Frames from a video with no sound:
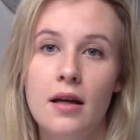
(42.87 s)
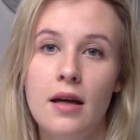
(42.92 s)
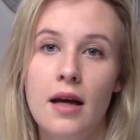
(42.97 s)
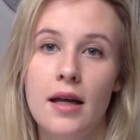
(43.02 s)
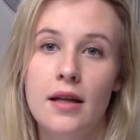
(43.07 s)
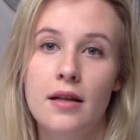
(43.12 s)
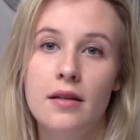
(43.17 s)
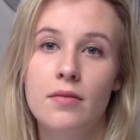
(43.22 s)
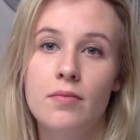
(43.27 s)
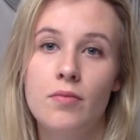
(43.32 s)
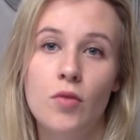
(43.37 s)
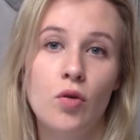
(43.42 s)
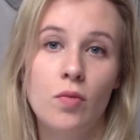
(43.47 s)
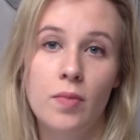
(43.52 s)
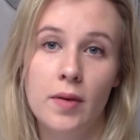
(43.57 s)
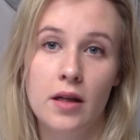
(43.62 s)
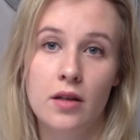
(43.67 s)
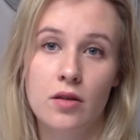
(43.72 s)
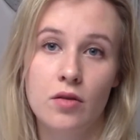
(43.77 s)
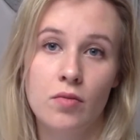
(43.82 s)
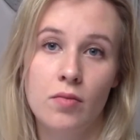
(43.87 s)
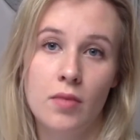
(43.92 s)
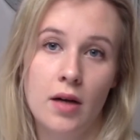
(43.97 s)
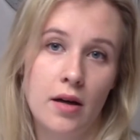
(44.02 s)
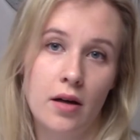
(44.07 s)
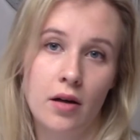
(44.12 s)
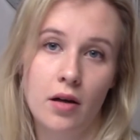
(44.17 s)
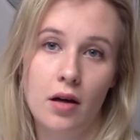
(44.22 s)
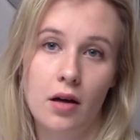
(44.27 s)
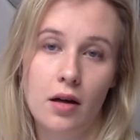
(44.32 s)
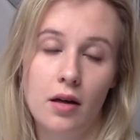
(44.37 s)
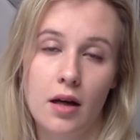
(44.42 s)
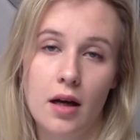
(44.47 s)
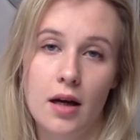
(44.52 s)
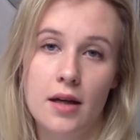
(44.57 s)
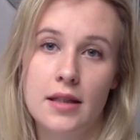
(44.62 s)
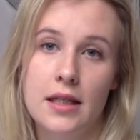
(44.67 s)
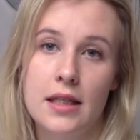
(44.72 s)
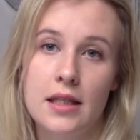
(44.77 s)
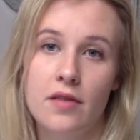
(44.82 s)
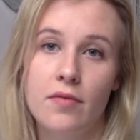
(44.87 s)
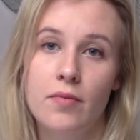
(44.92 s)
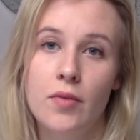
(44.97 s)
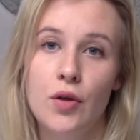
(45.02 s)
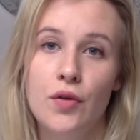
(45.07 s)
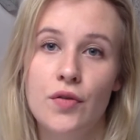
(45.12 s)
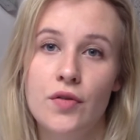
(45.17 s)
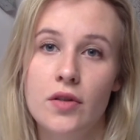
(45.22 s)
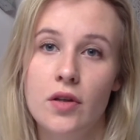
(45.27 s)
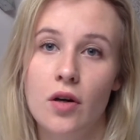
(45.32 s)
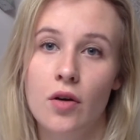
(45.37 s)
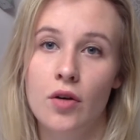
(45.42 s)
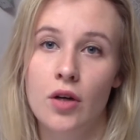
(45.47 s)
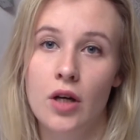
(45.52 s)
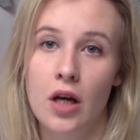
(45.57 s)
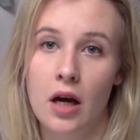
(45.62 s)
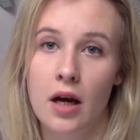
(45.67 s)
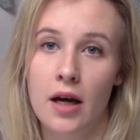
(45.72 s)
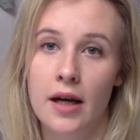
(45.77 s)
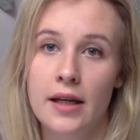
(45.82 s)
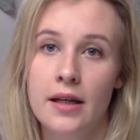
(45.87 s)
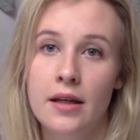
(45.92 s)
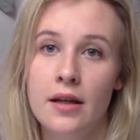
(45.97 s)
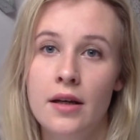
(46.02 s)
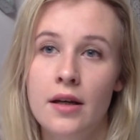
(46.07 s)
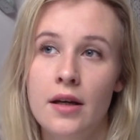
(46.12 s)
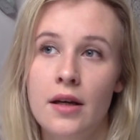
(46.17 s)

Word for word: and all because all my classes have moved online.